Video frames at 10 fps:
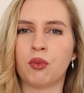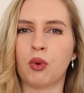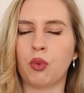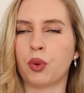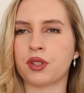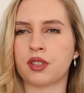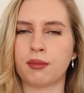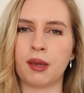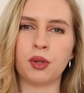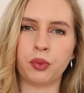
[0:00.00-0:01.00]
what was
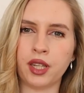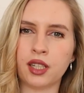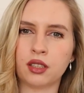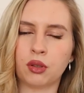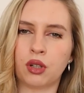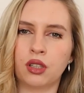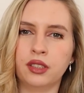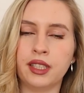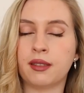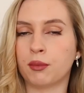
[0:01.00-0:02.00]
maybe weird or needs